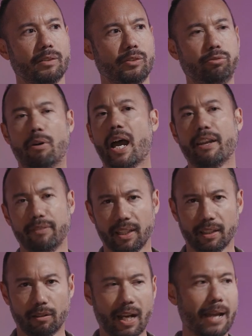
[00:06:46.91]

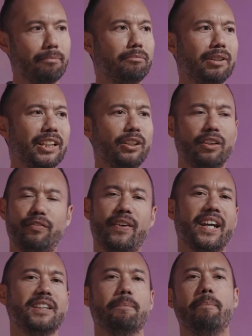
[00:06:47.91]
driving, or I'm really good at
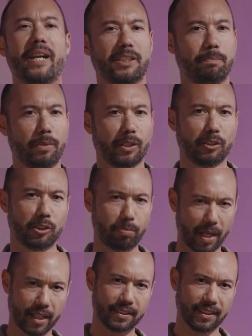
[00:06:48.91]
finding the best burger
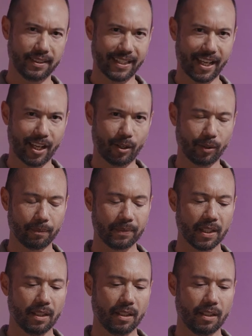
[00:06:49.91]
spots in town,
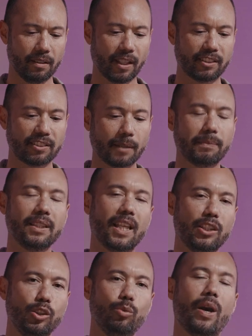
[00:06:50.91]
that's something
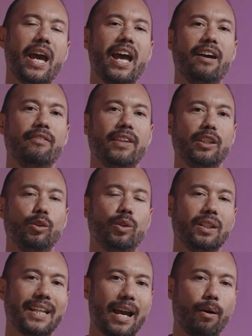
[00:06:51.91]
that you have that you
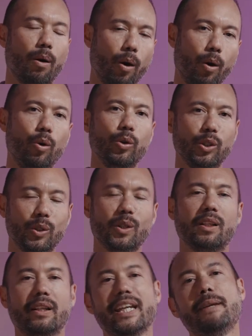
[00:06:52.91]
can now own. You
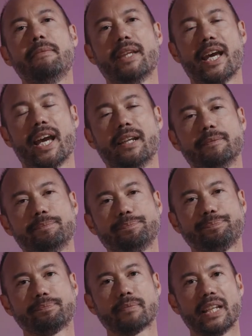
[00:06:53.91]
can claim that.
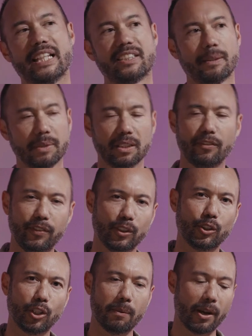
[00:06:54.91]
It's something to
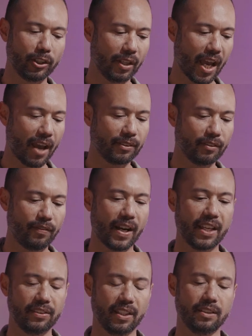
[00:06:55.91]
feel good about. You have to
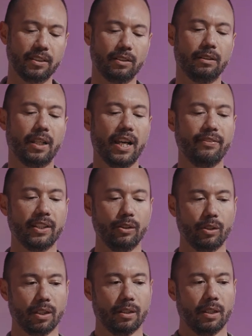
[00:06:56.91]
find things in your life that
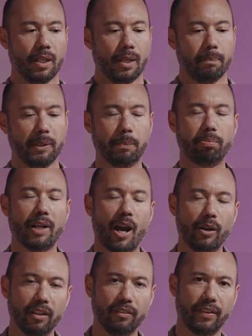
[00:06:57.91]
you can be
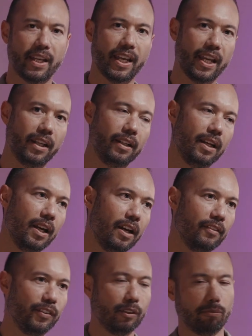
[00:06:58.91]
proud of and
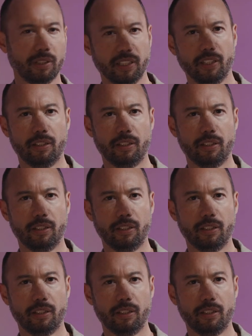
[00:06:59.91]
feel really